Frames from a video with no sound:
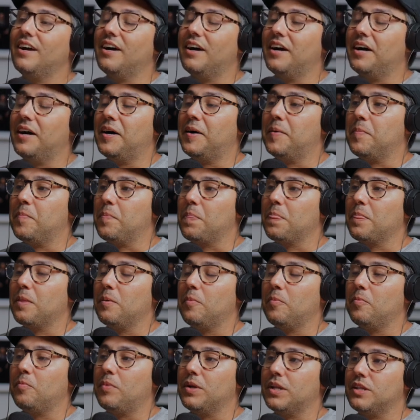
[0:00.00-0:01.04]
Um,
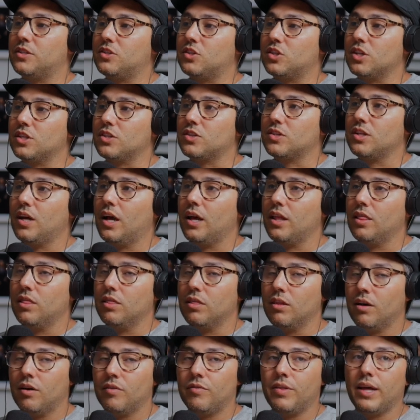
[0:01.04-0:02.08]
but it's just I
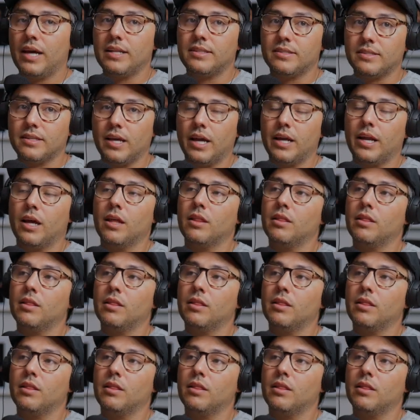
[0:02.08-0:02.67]
love that side.